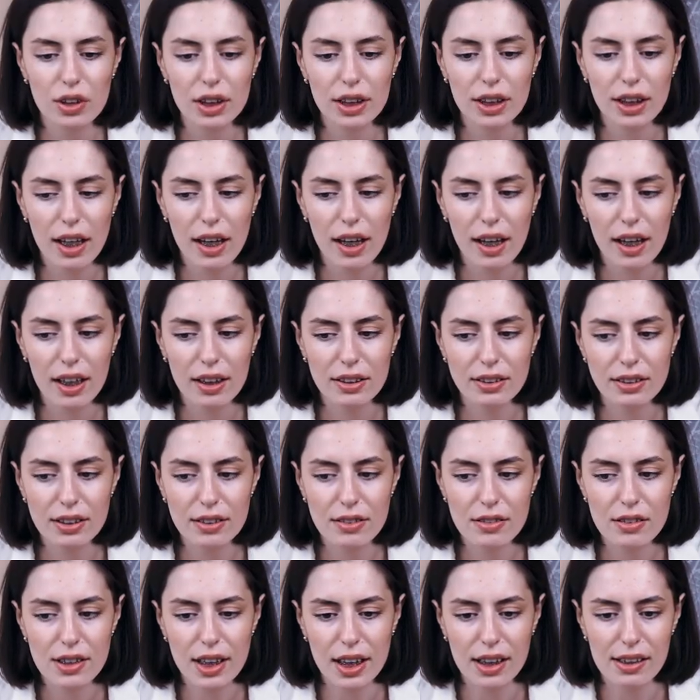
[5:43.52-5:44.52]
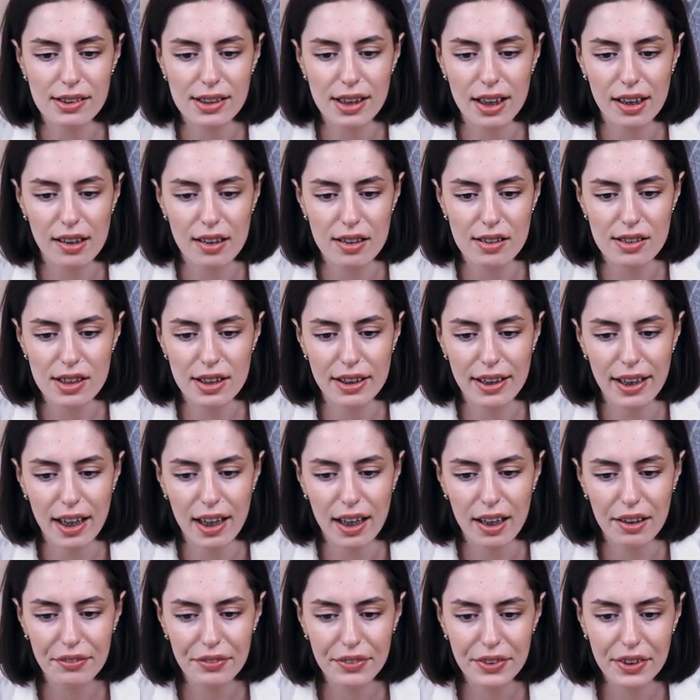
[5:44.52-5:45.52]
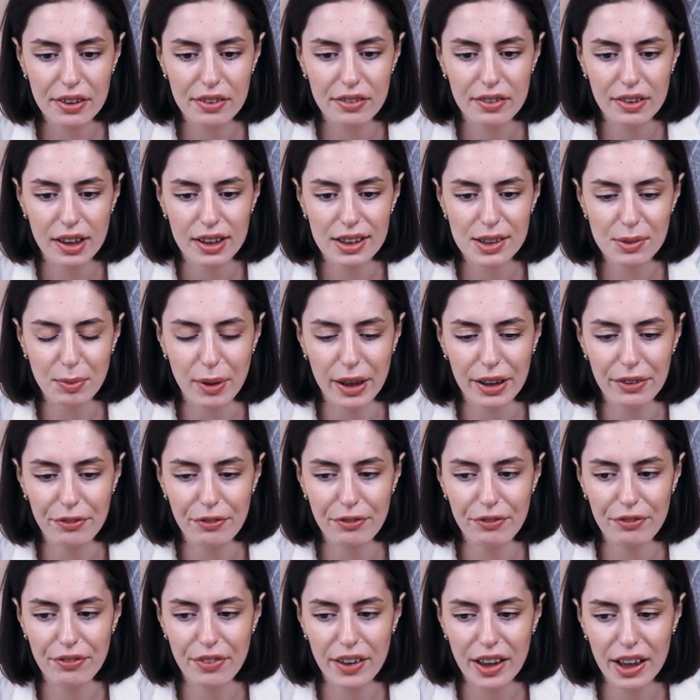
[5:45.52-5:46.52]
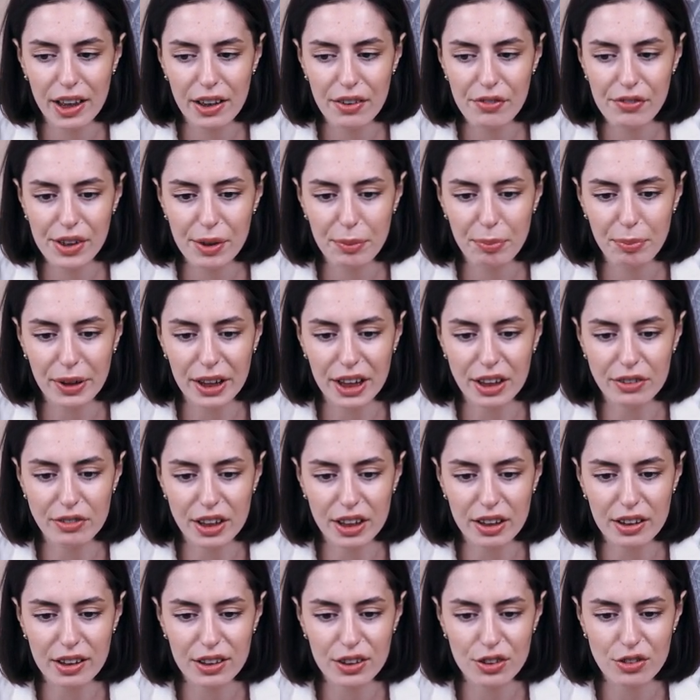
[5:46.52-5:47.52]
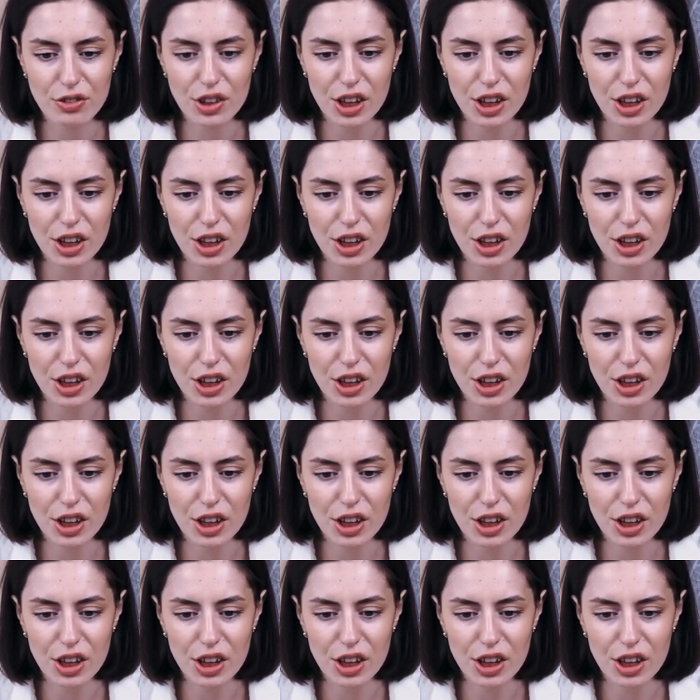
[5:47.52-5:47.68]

look at that, 10 seconds left. That's my favorite period to